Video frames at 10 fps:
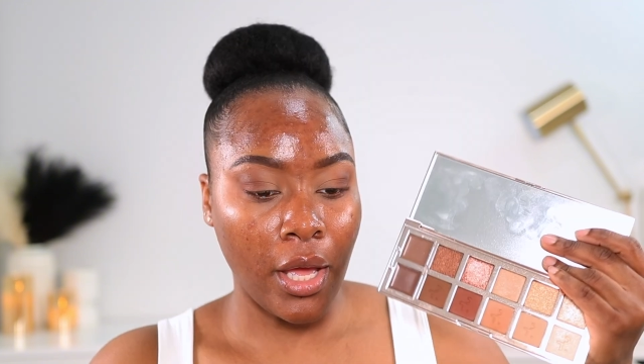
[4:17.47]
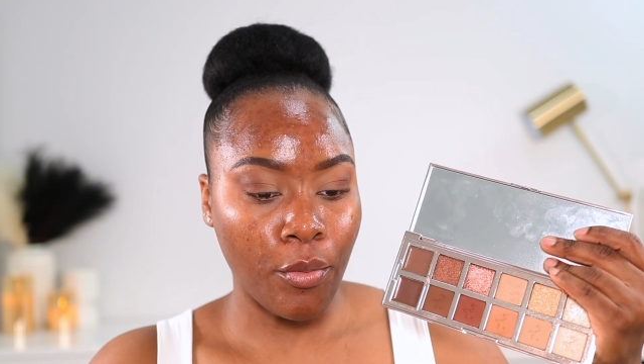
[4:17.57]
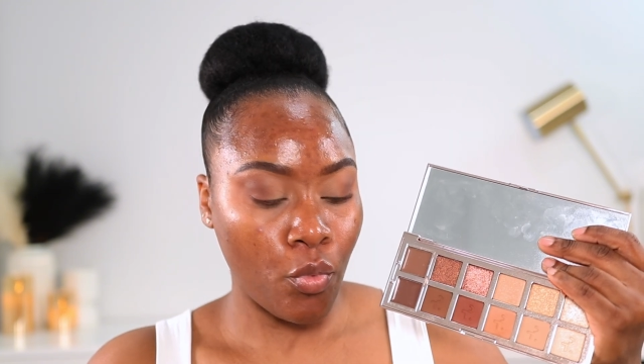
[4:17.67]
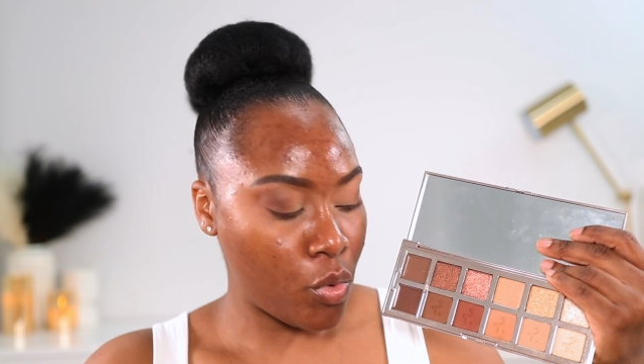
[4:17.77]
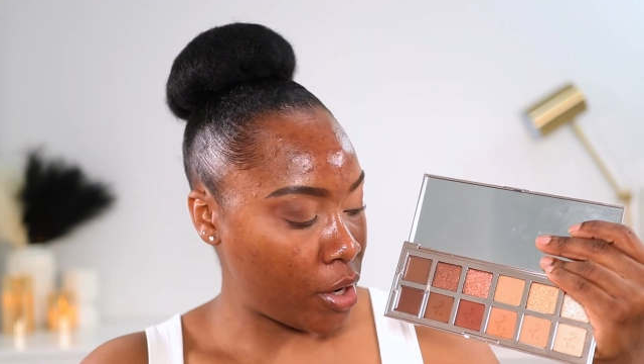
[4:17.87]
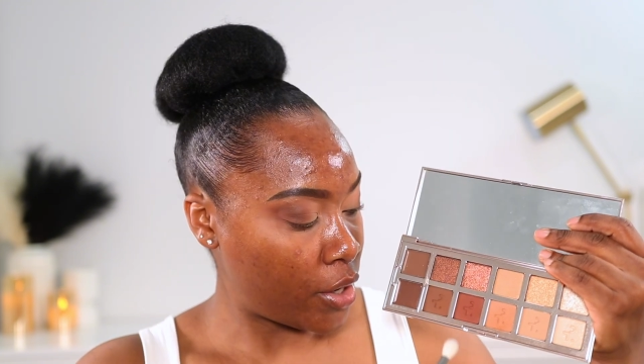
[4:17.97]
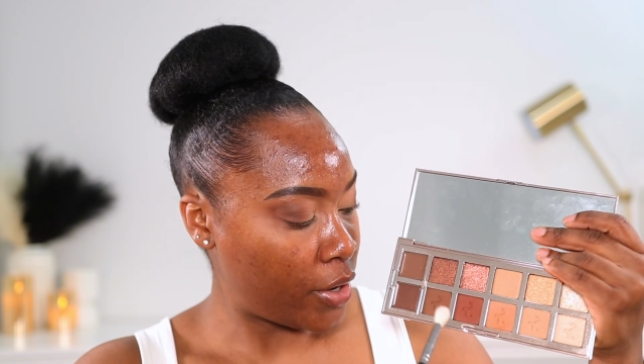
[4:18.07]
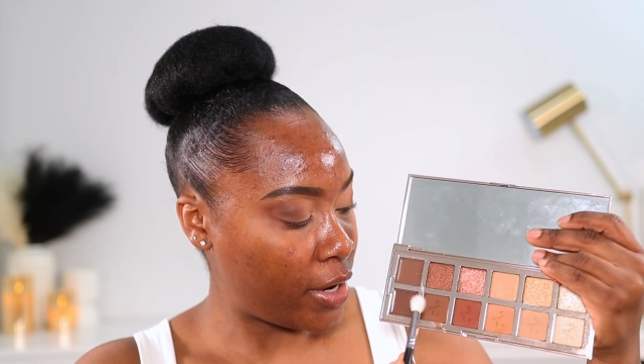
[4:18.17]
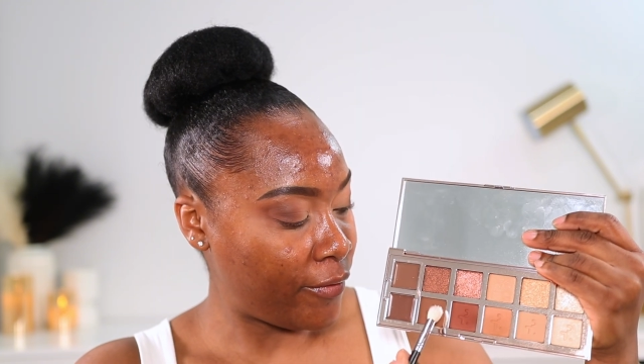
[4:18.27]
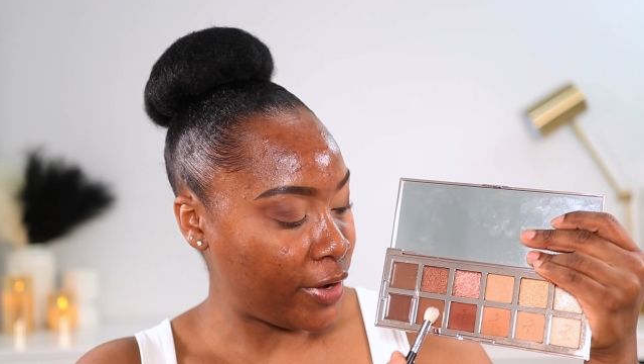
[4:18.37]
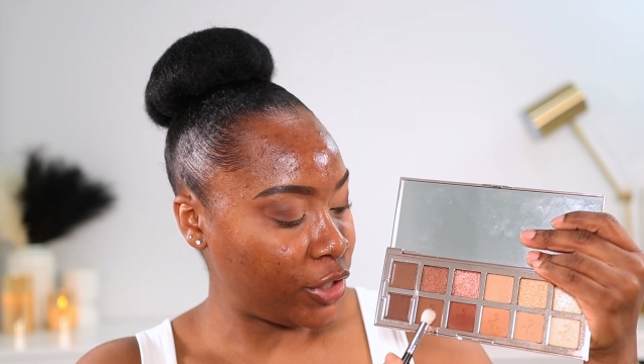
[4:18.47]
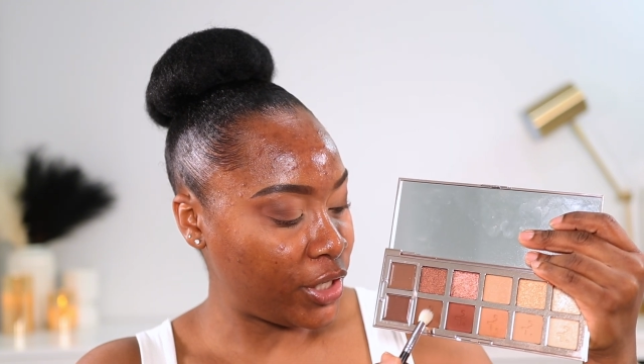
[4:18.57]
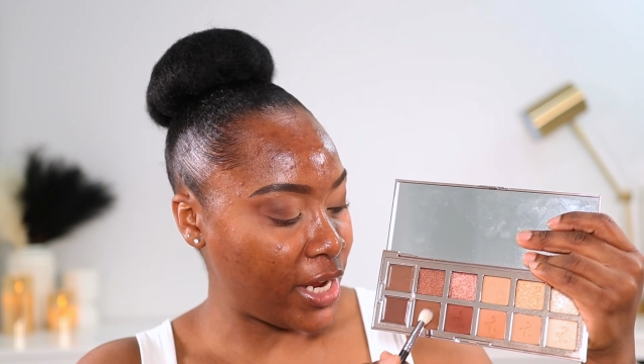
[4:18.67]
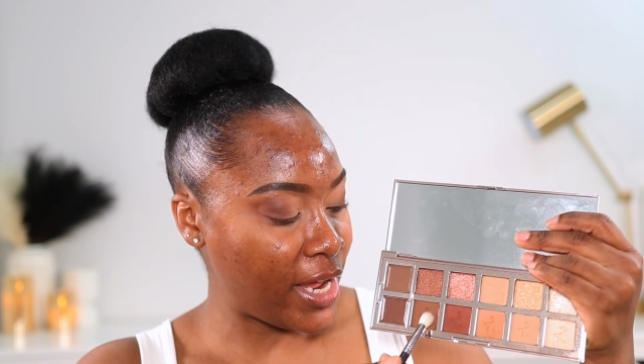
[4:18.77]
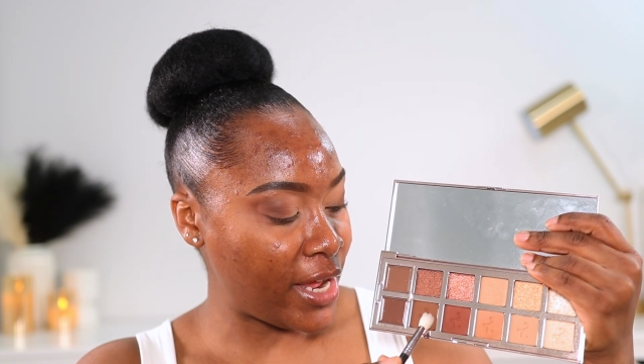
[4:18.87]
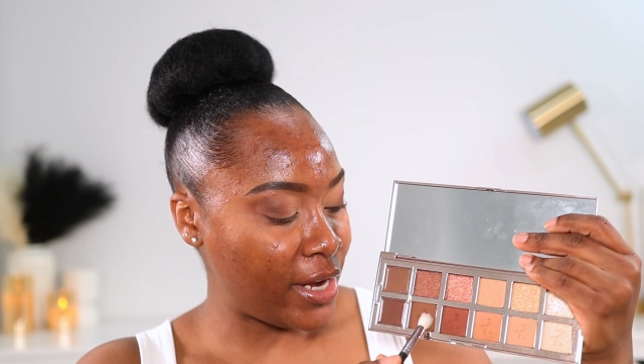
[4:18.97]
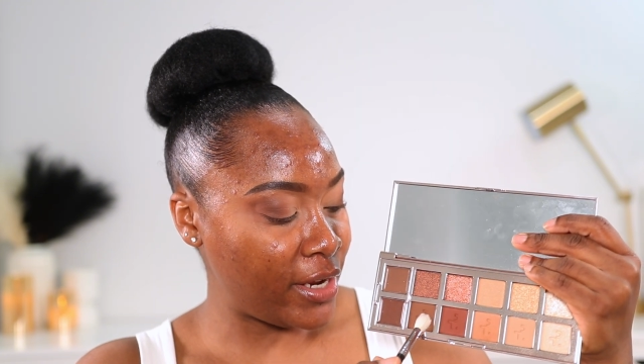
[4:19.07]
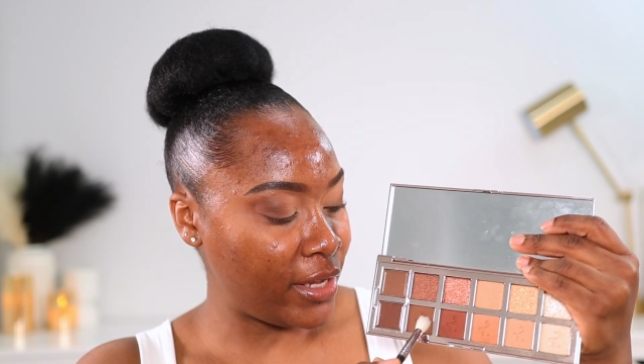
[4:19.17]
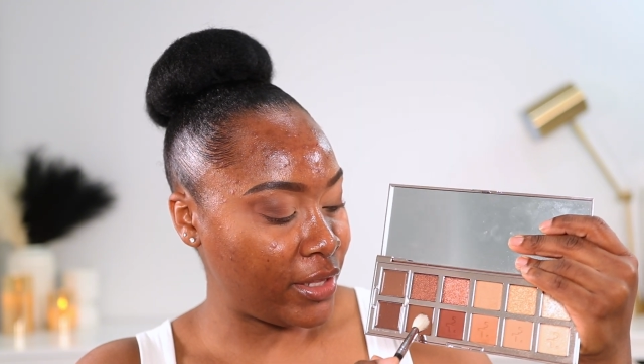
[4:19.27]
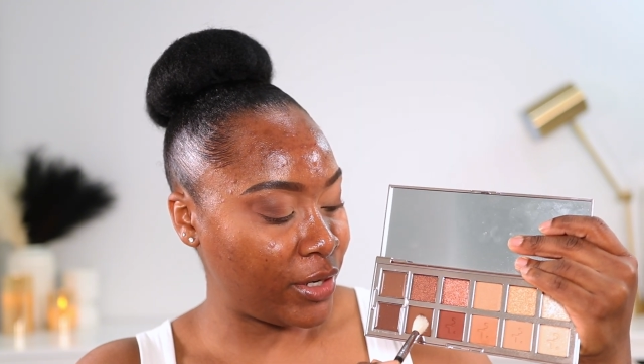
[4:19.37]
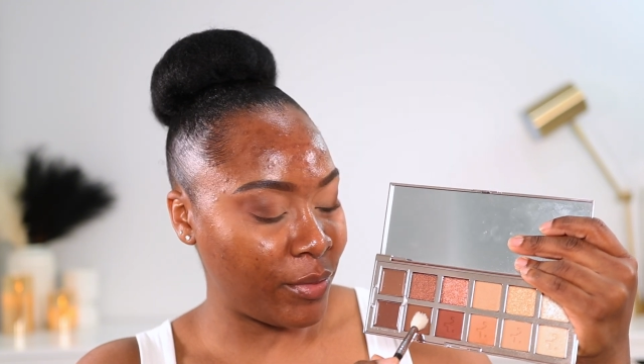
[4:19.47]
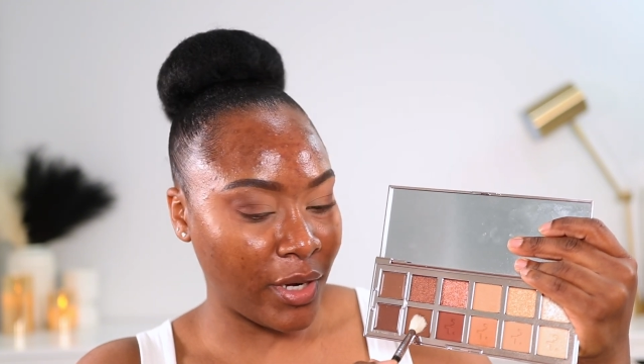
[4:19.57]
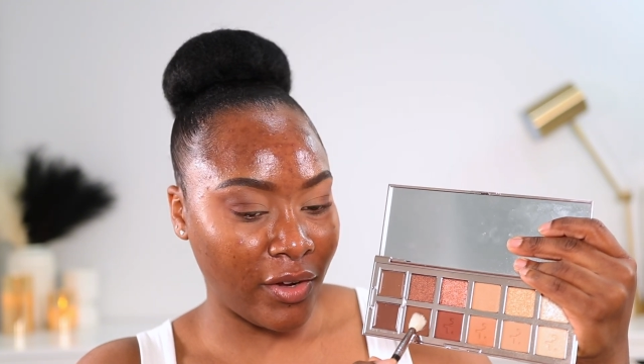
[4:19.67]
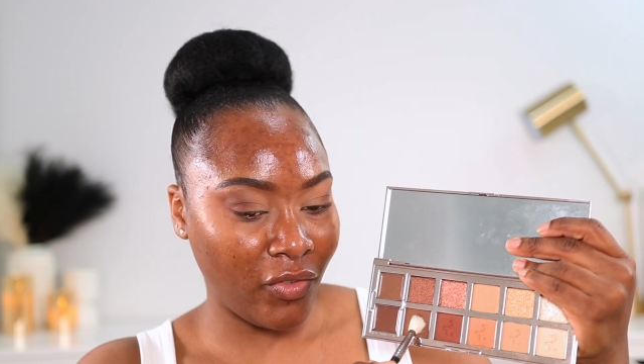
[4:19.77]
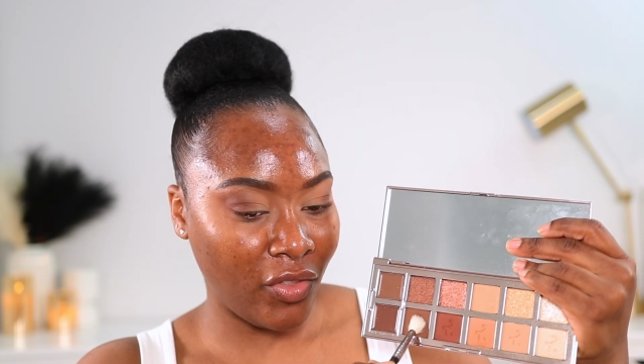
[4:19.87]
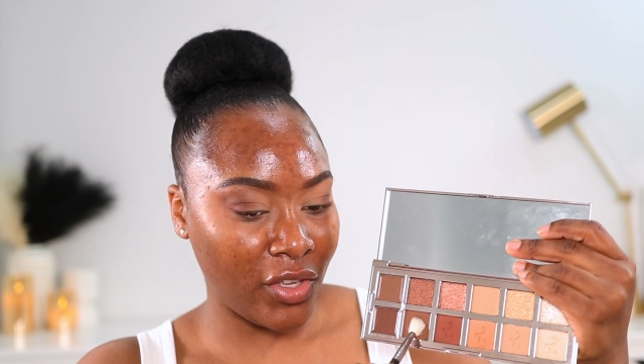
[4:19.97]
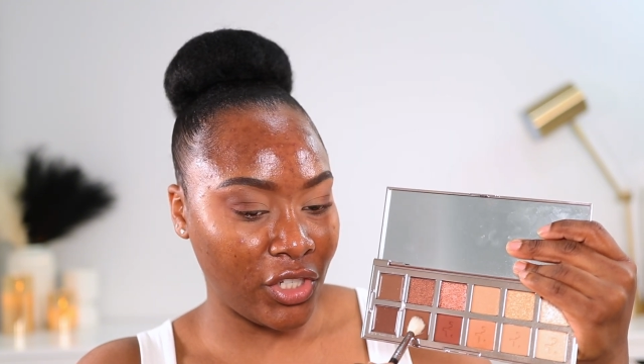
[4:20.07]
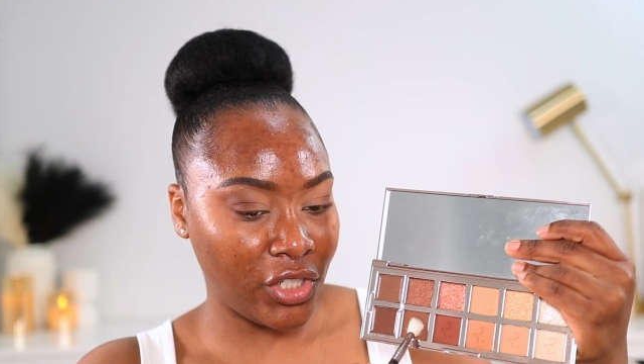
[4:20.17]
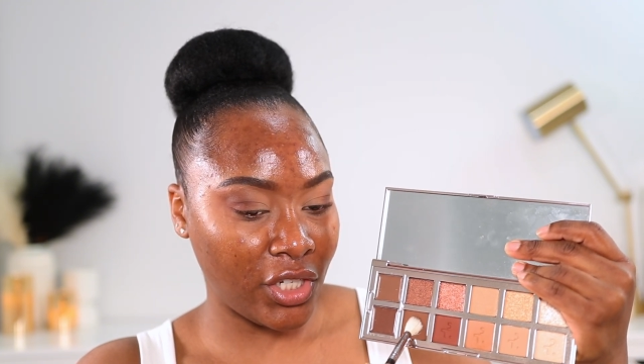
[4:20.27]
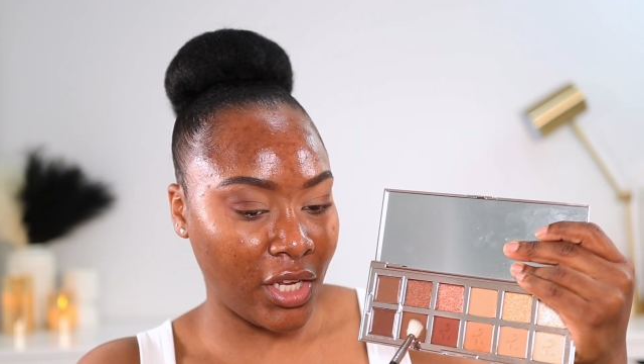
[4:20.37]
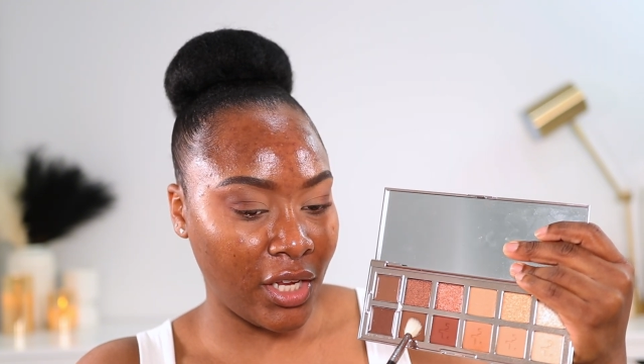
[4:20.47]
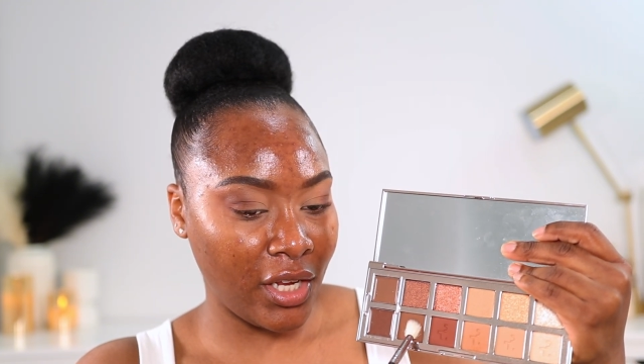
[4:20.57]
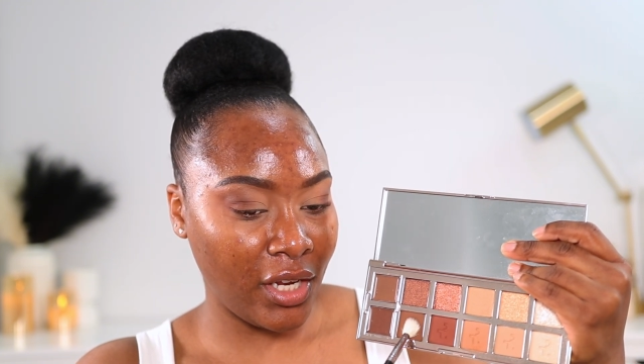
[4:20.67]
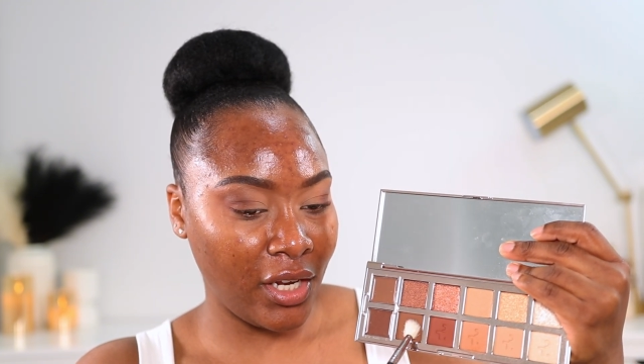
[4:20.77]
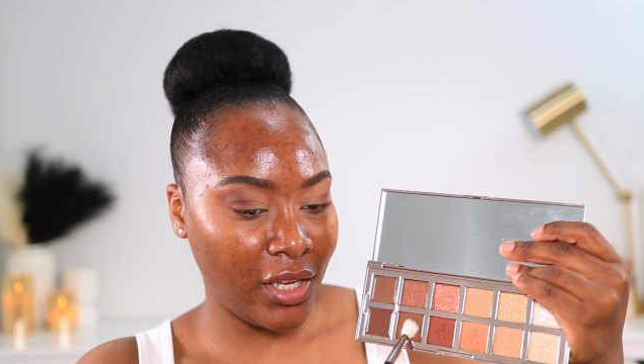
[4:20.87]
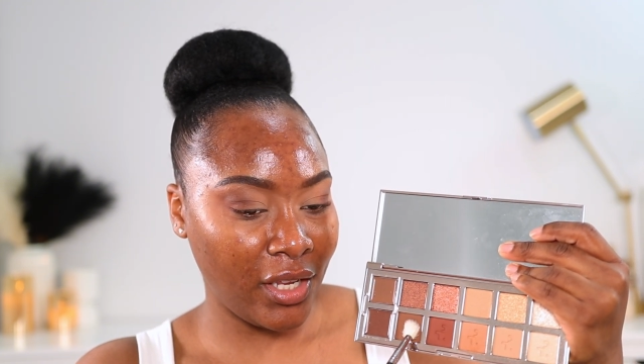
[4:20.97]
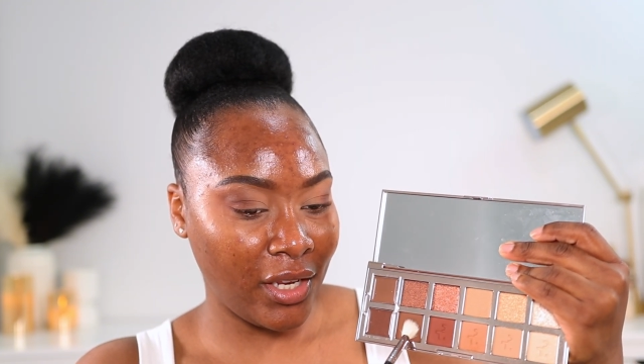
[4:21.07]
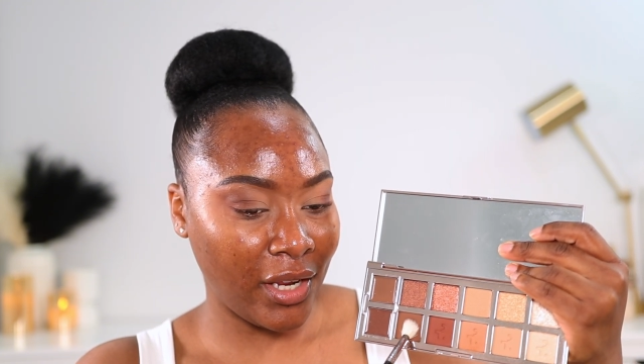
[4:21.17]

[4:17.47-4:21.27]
I'm wondering if I should add a little bit of this shade.